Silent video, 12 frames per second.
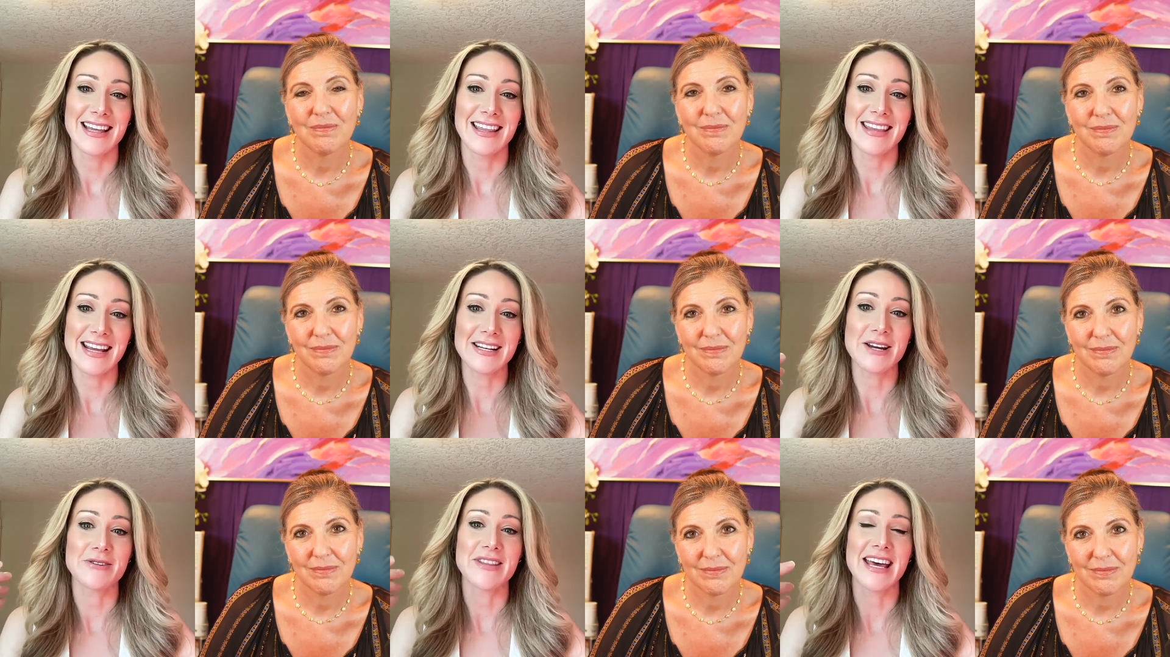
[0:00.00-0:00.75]
Speaker 1: They
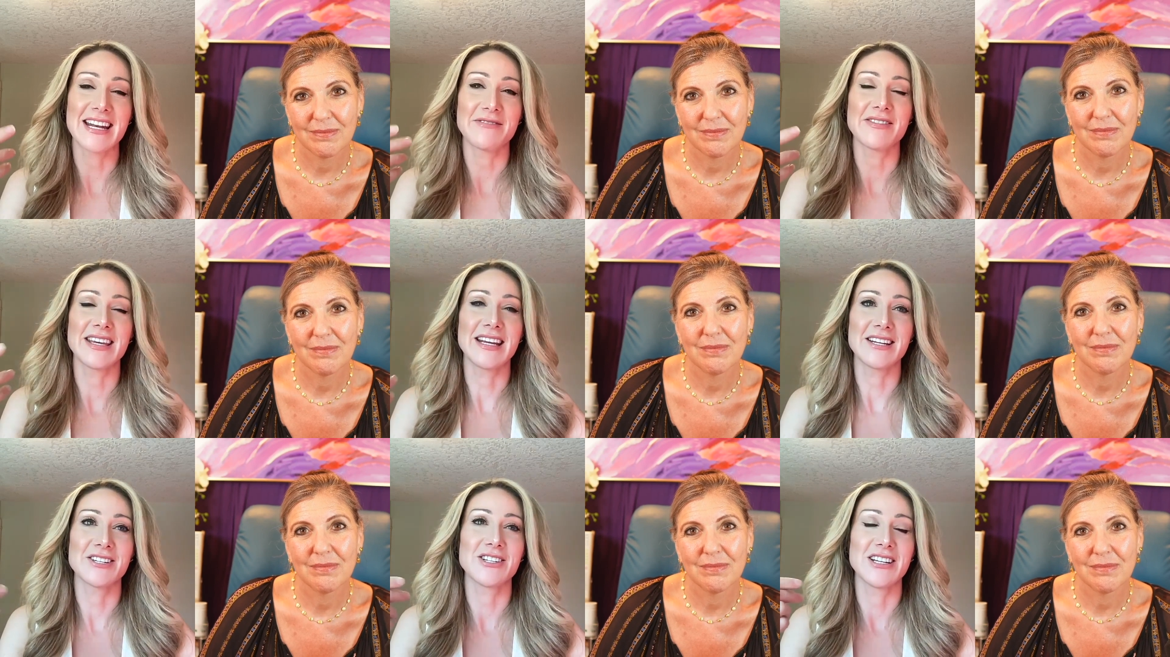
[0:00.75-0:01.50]
know that if they
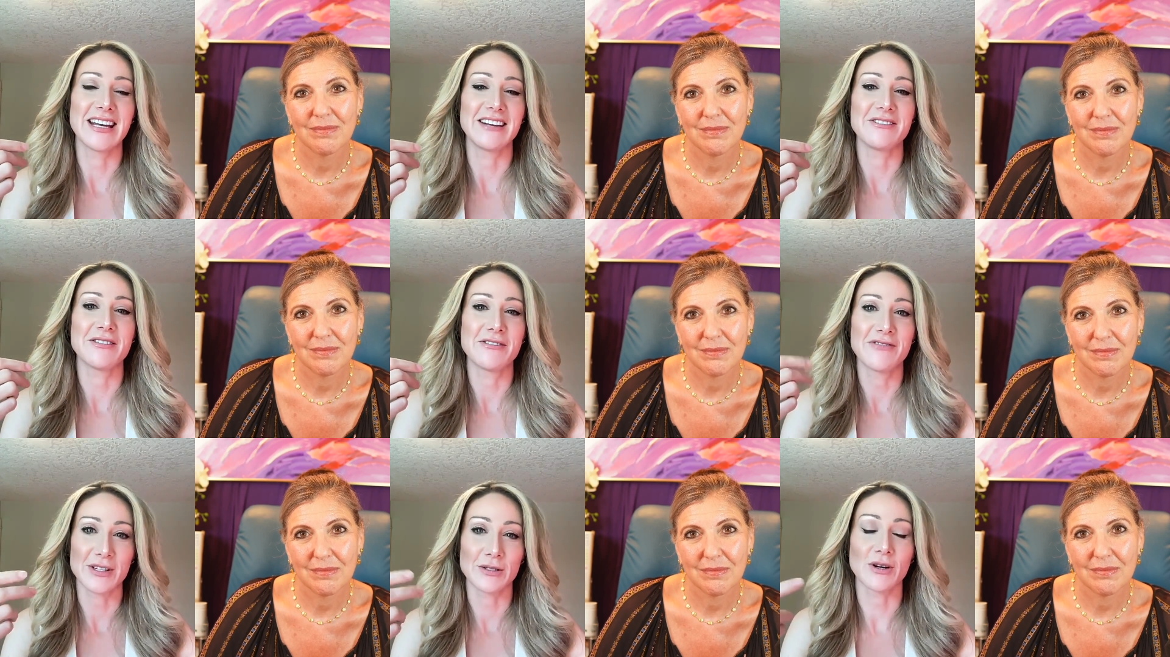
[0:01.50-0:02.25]
initiate
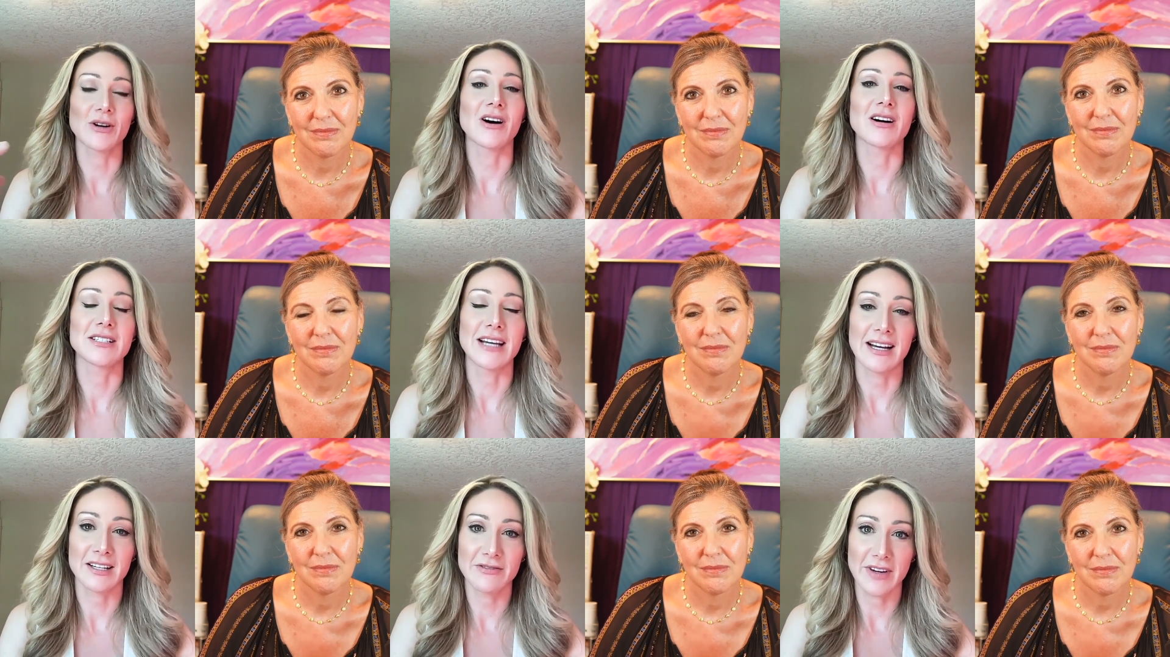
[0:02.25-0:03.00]
physical
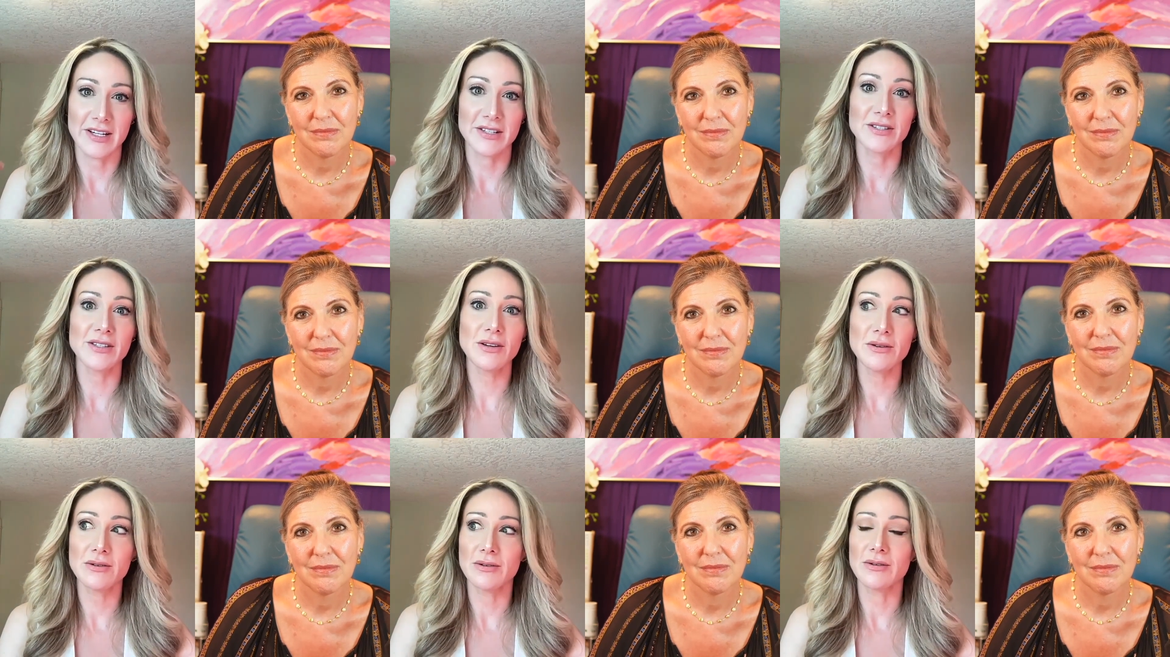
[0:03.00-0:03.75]
contact very
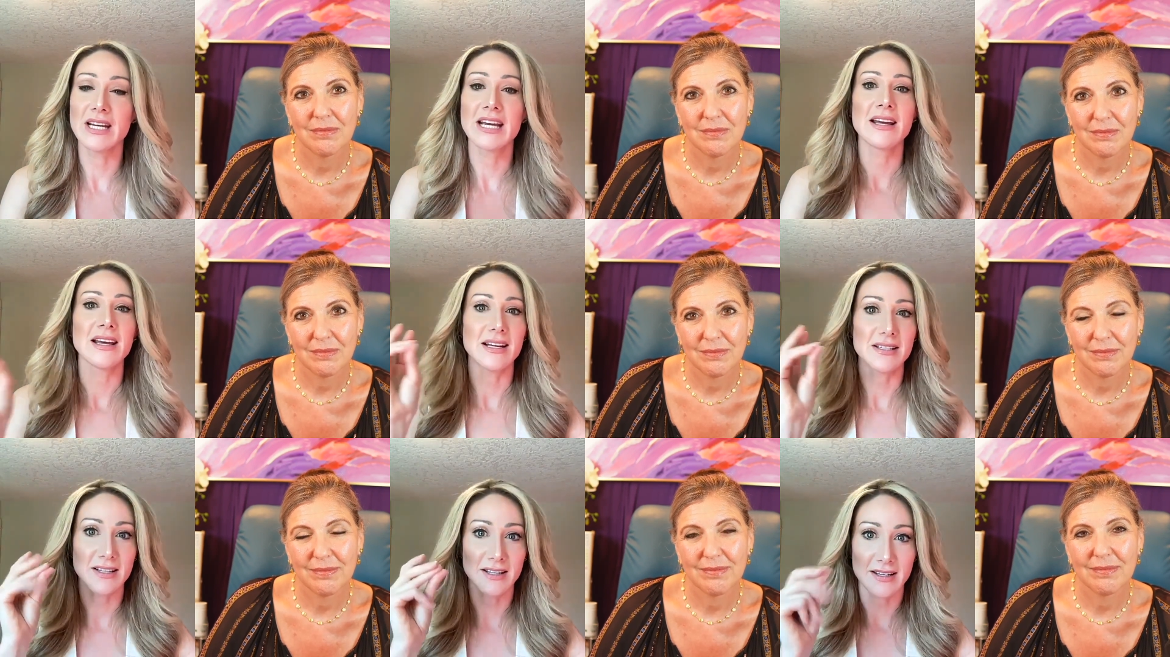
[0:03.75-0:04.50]
soon,
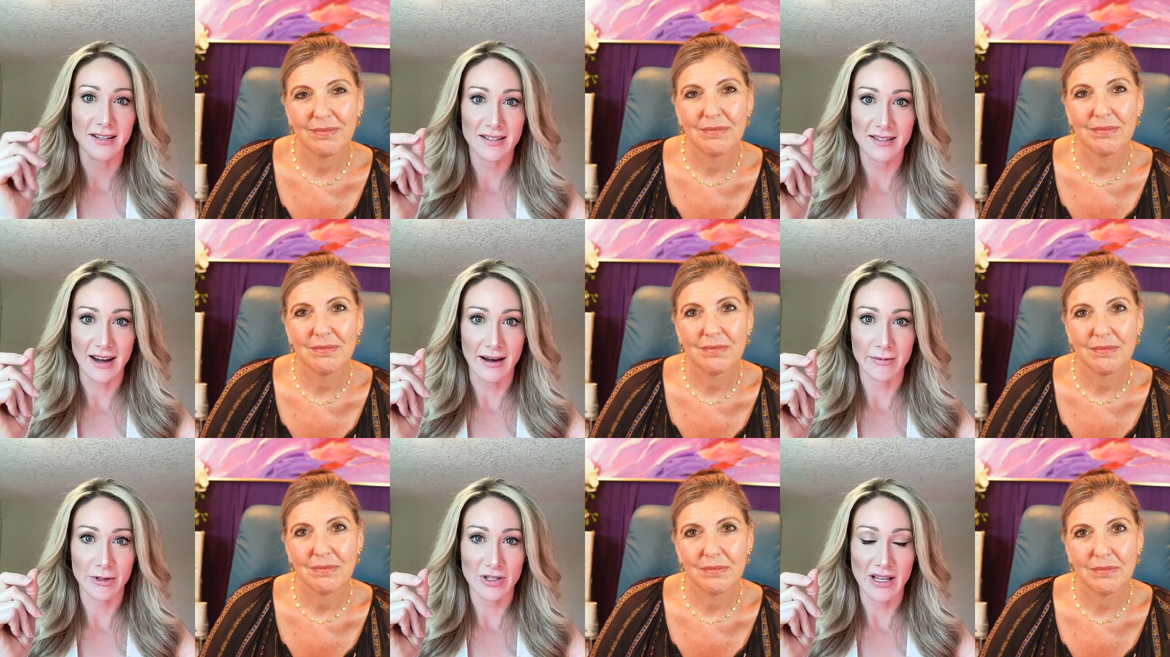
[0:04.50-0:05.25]
it's going to
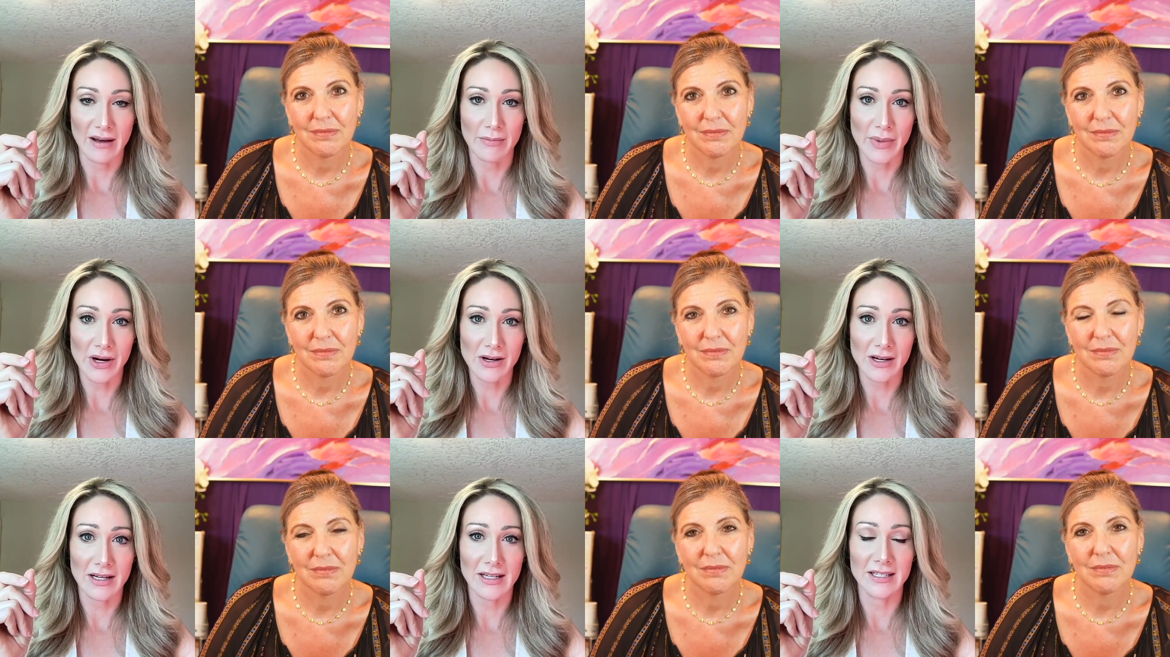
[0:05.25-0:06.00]
establish that
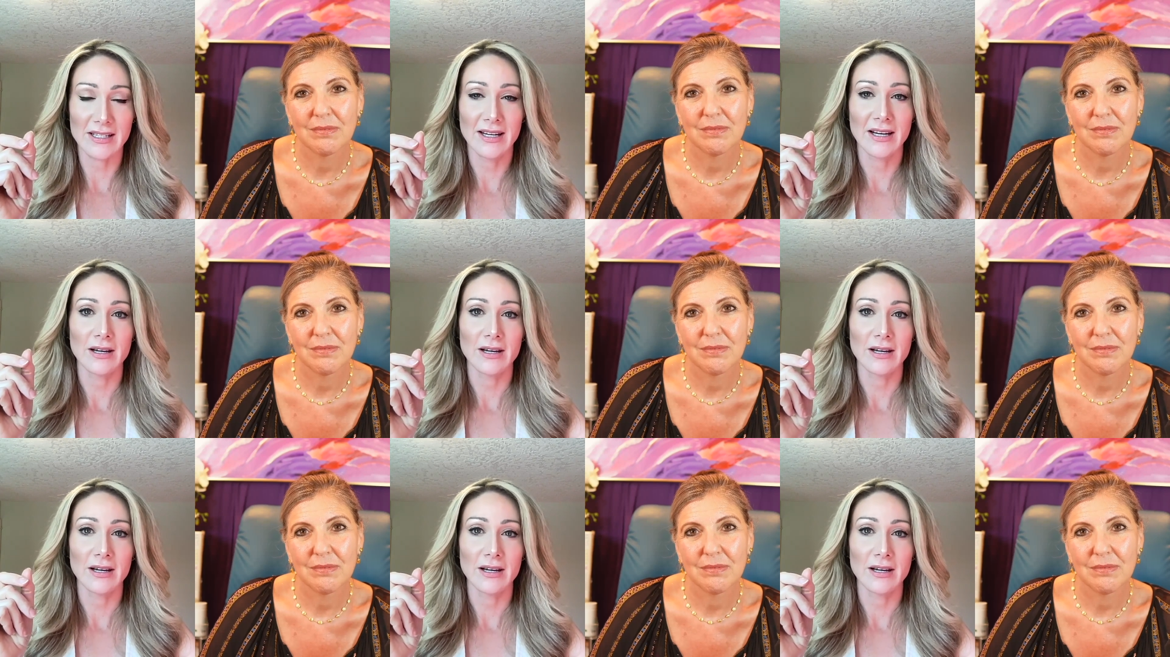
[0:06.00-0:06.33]
bond,